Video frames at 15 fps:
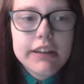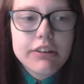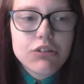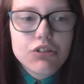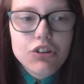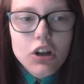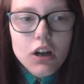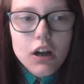
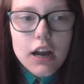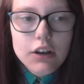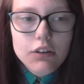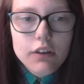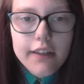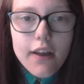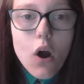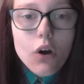literature
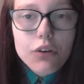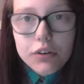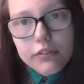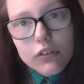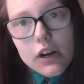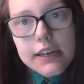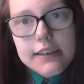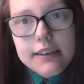and the art of
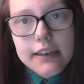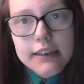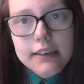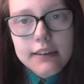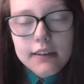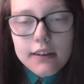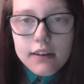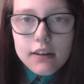
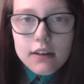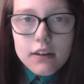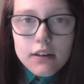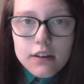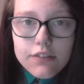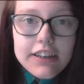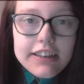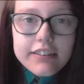writing,
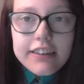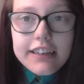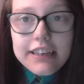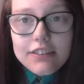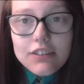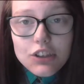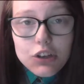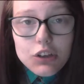these
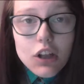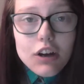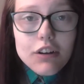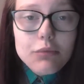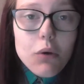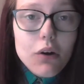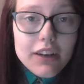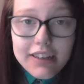things that you
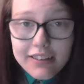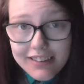love won't